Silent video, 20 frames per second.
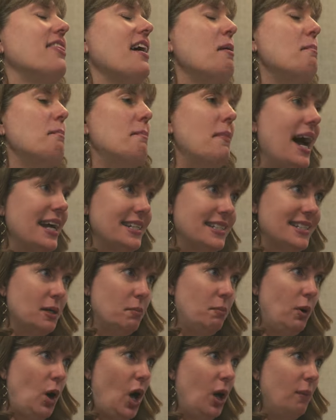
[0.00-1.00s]
The
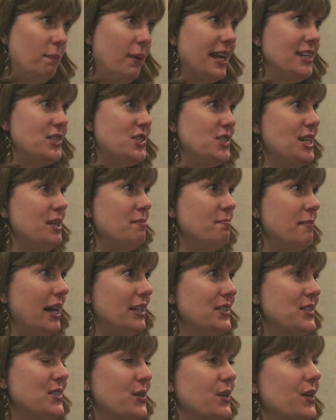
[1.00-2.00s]
Matzo Ball by Jean
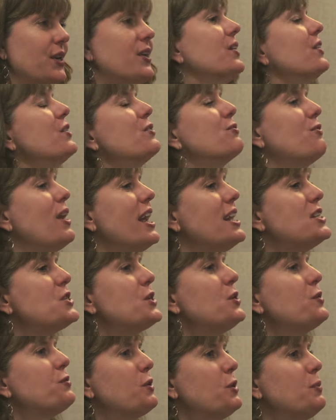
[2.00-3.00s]
Meltzer.
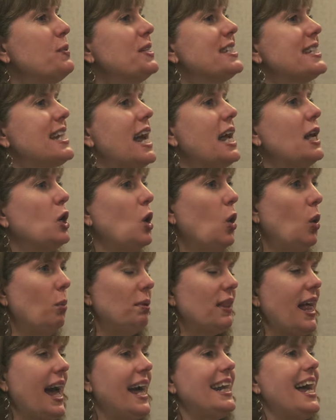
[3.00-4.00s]
Rachel Rubenstein
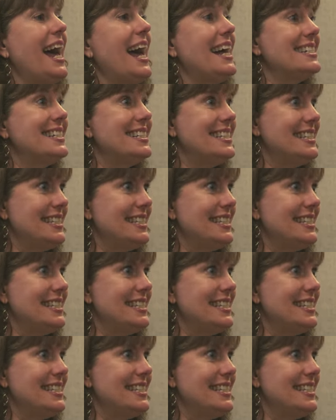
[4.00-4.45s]
Goldblatt has